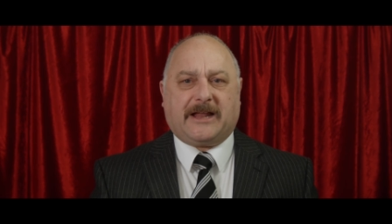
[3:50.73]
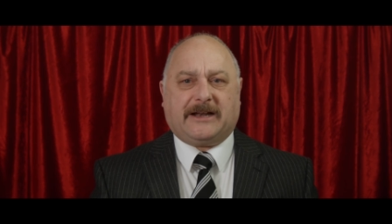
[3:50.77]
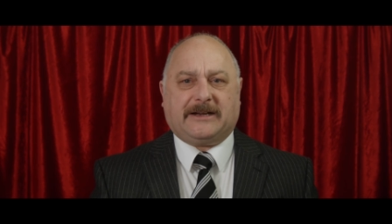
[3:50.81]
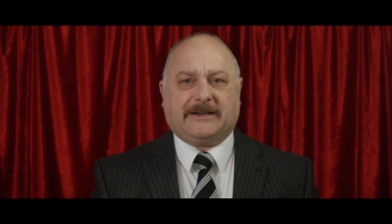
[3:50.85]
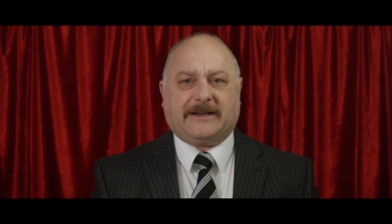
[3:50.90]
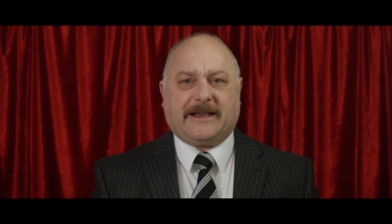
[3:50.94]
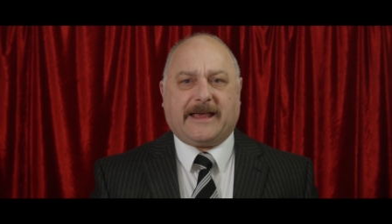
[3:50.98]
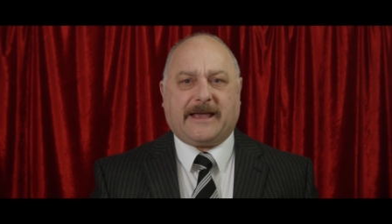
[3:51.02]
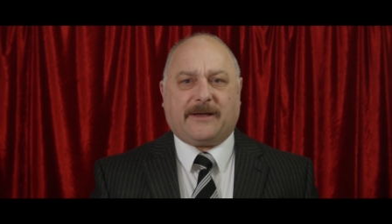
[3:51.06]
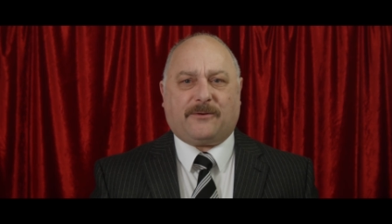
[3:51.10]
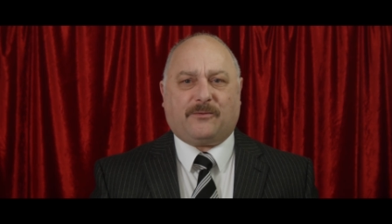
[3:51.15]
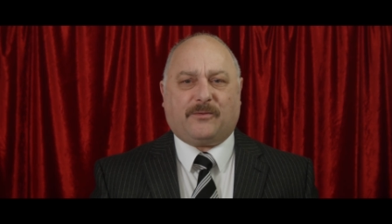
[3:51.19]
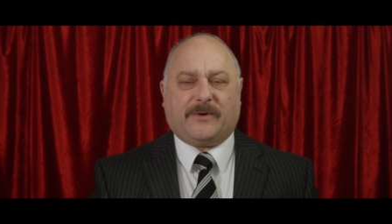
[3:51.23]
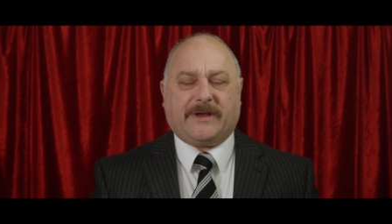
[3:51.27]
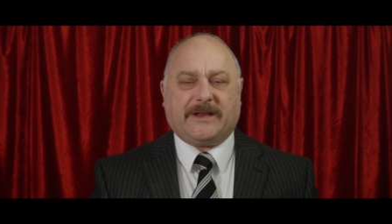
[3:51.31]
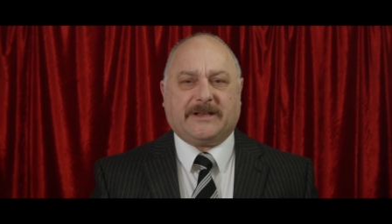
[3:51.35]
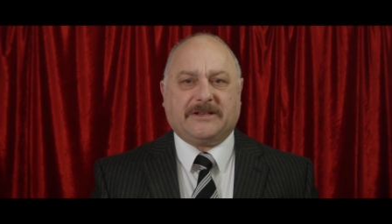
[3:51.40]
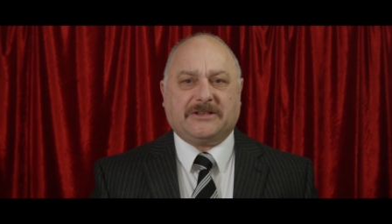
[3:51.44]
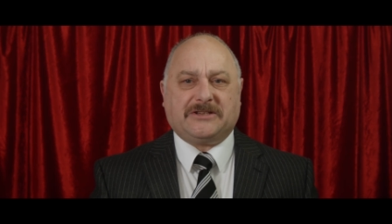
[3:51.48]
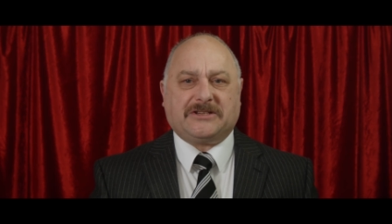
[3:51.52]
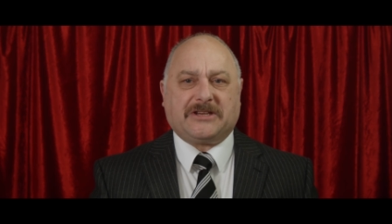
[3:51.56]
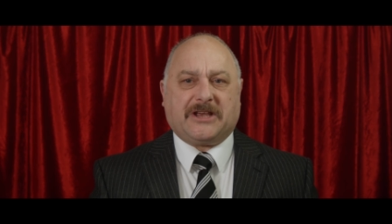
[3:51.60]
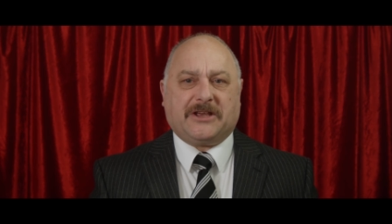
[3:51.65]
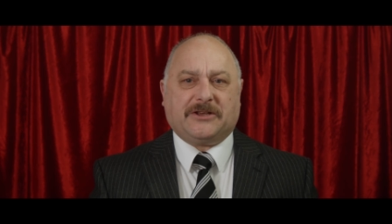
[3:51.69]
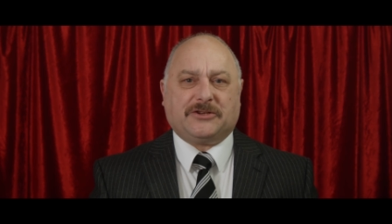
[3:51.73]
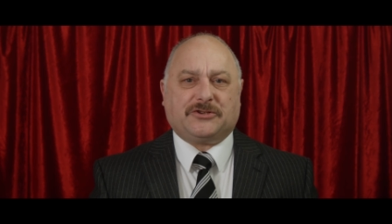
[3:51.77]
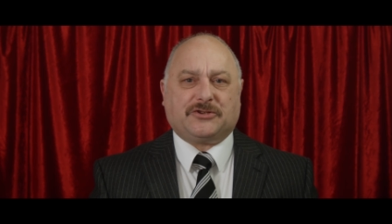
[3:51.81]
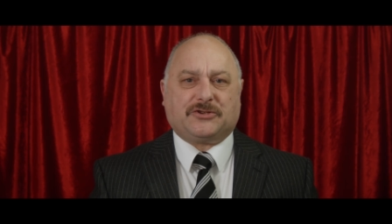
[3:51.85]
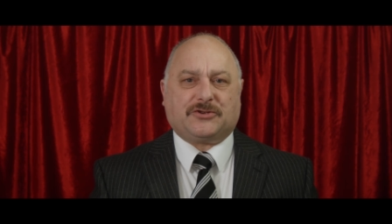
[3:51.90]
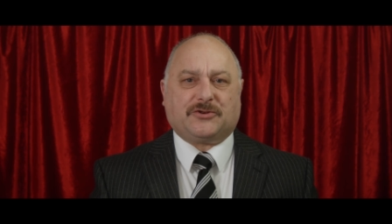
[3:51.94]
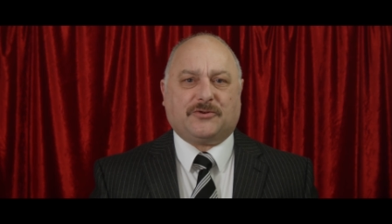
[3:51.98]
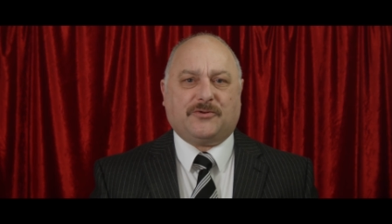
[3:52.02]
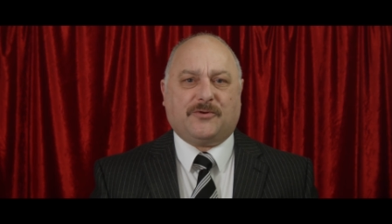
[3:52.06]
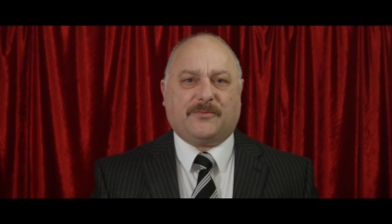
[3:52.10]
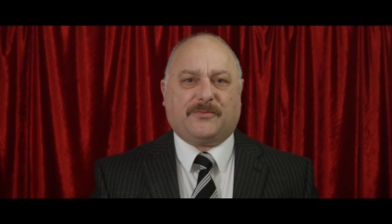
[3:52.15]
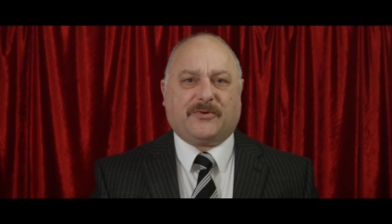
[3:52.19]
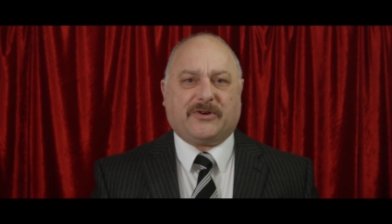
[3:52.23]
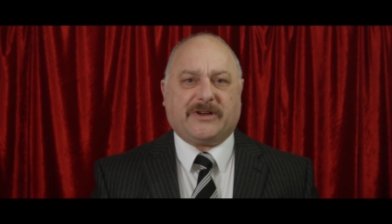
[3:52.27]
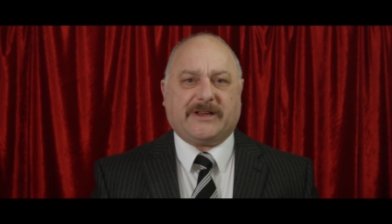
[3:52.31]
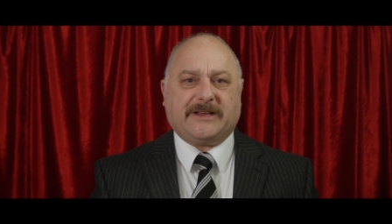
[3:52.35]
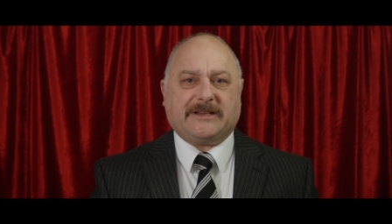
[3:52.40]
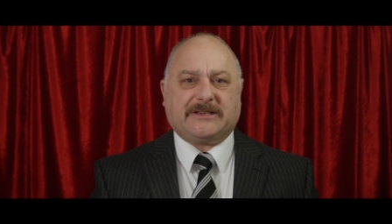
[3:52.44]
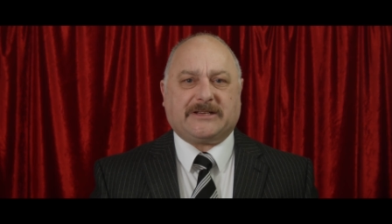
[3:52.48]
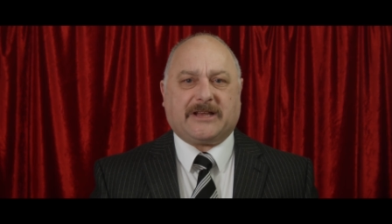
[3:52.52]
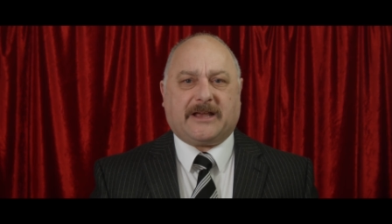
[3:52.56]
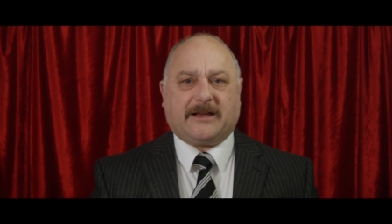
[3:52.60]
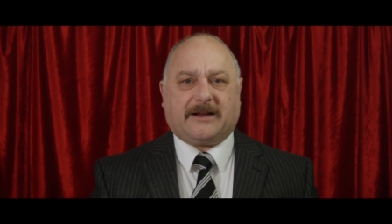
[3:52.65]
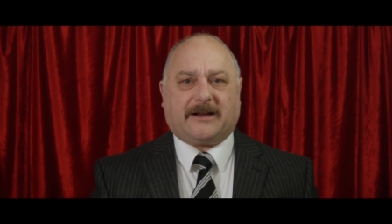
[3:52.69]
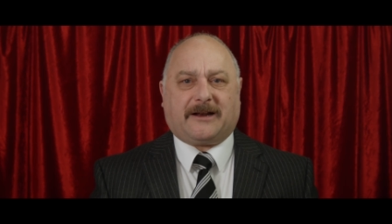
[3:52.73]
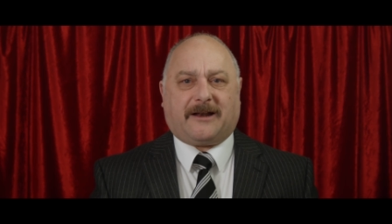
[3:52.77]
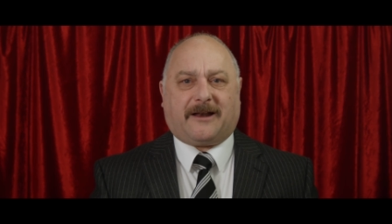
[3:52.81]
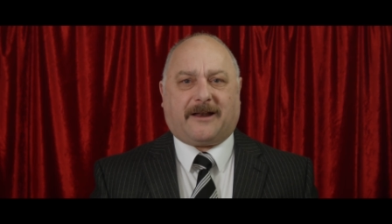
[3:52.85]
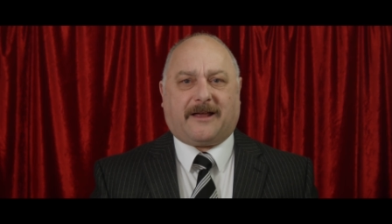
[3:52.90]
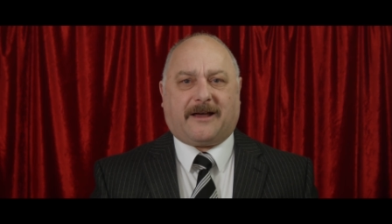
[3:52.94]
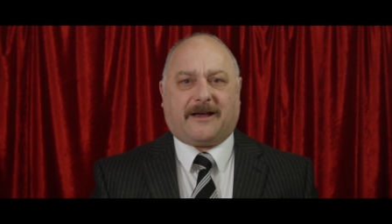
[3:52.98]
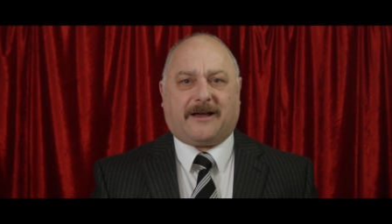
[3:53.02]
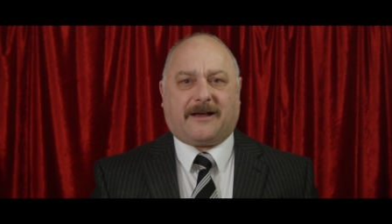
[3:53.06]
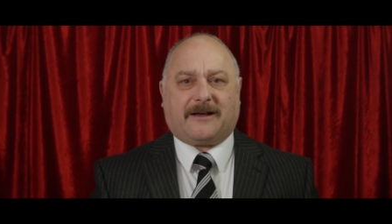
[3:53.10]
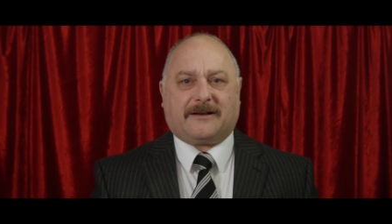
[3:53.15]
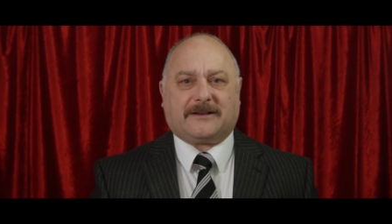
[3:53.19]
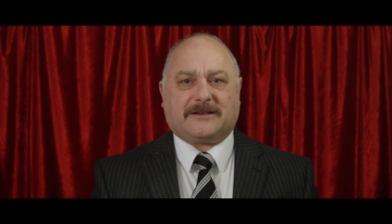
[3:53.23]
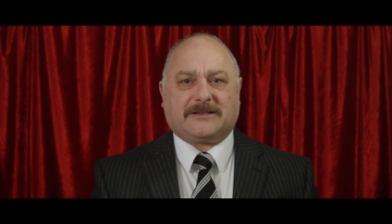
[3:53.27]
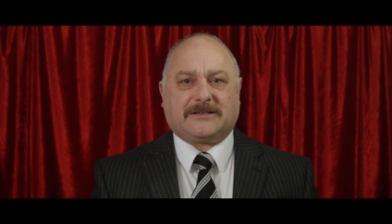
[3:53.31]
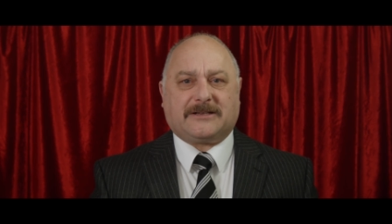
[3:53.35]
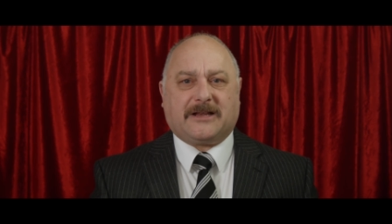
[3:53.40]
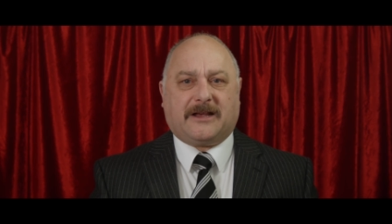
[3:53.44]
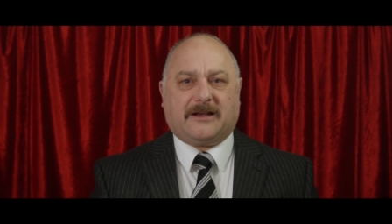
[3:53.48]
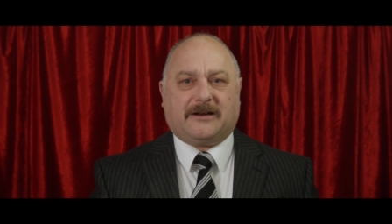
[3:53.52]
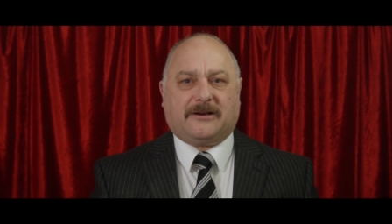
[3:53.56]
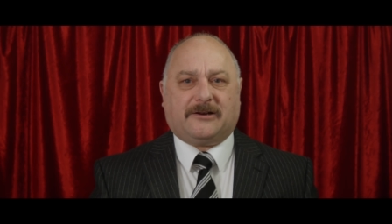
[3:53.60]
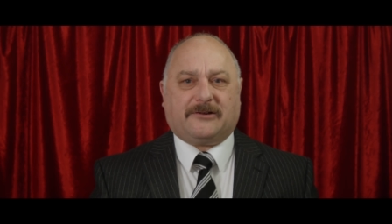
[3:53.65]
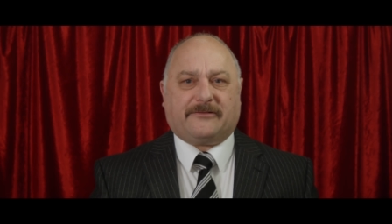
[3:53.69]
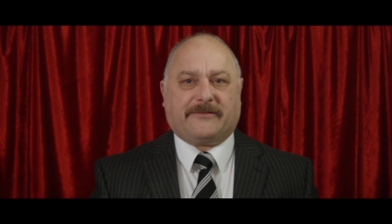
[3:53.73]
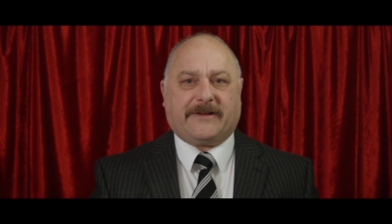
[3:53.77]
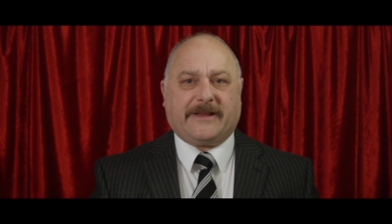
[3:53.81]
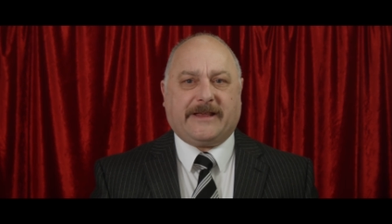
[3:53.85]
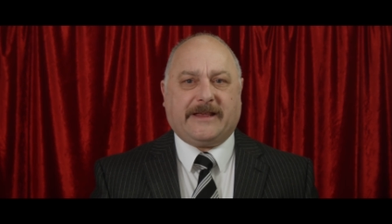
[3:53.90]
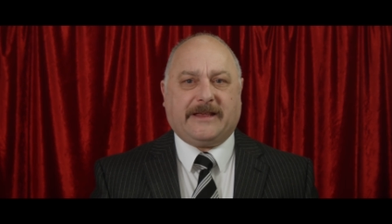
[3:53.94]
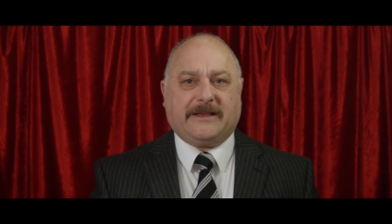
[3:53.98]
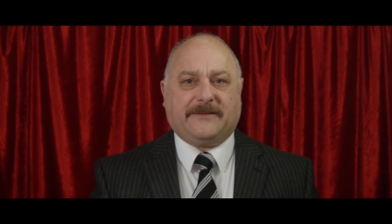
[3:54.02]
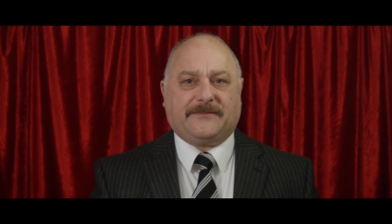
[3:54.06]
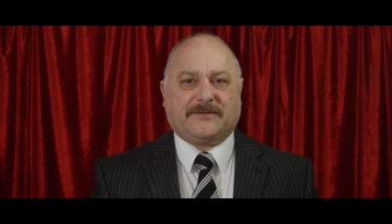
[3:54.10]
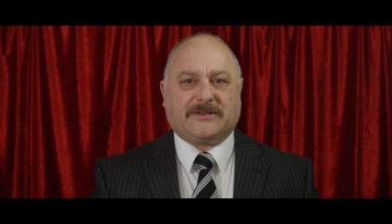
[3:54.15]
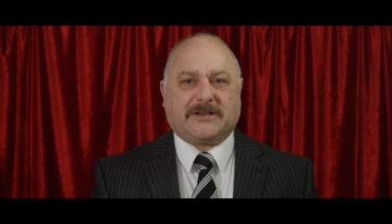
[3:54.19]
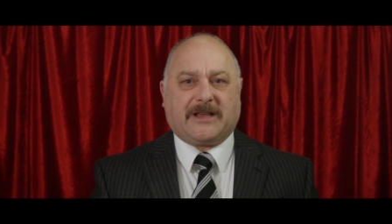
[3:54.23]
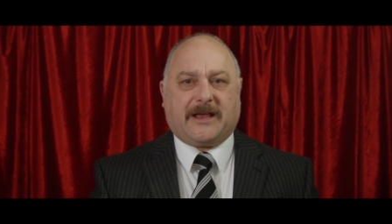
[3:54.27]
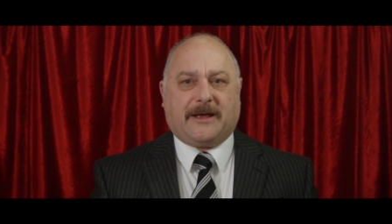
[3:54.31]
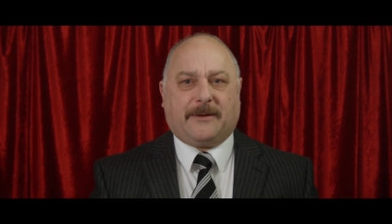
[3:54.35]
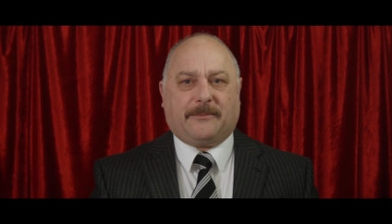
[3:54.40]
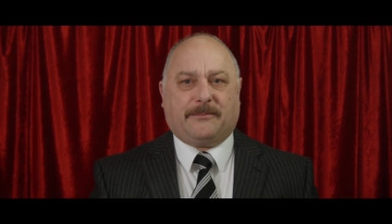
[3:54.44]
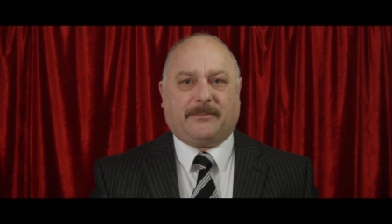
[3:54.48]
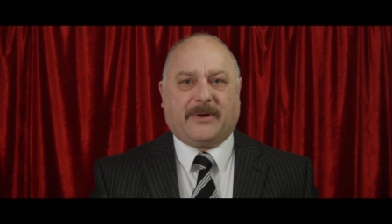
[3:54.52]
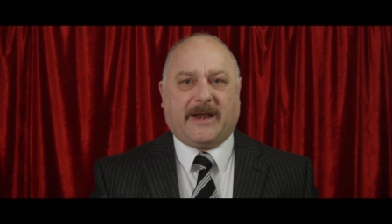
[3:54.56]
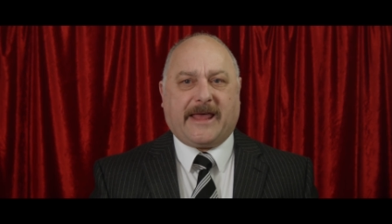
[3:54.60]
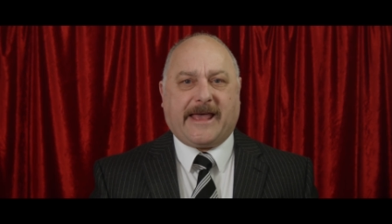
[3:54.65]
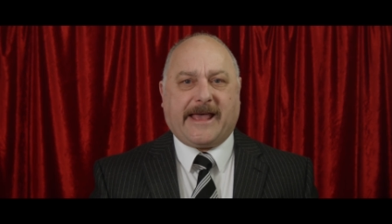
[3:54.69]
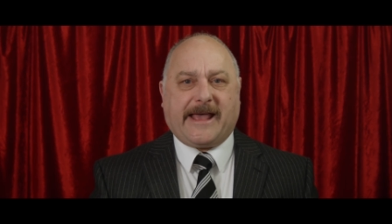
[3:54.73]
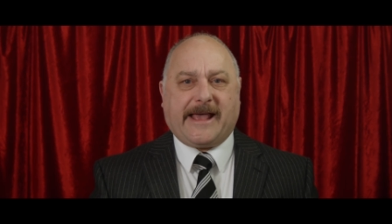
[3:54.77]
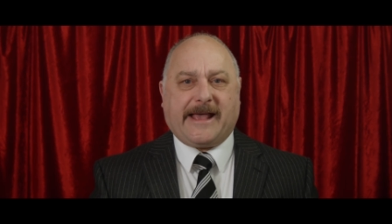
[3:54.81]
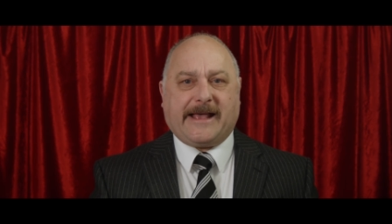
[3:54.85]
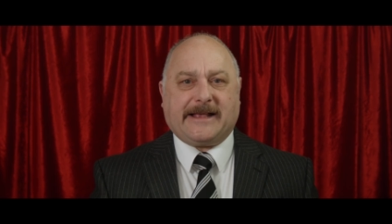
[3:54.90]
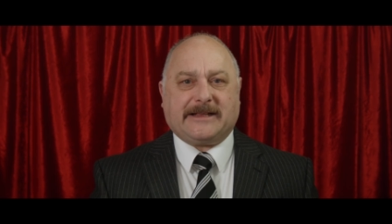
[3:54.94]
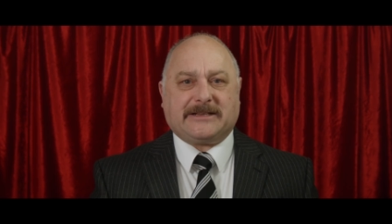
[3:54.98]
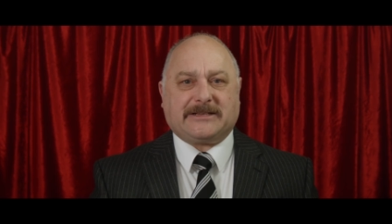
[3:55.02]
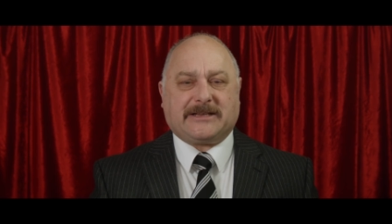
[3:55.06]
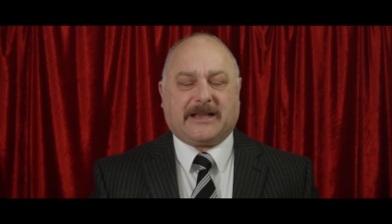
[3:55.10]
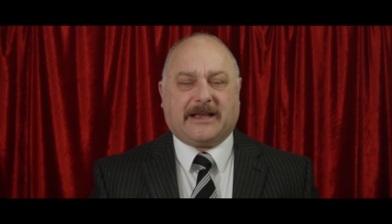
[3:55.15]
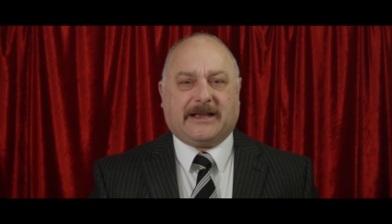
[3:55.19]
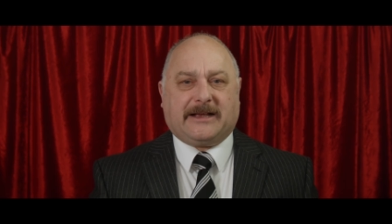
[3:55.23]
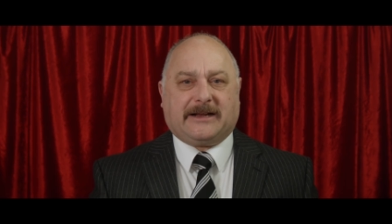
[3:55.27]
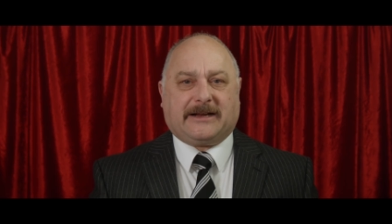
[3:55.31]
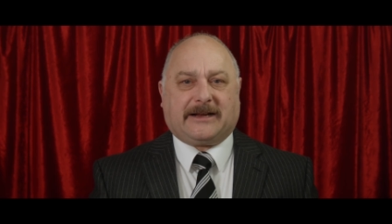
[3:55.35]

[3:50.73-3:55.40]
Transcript: Letwins, Soubries, Clarkes, Grieves, Blairs,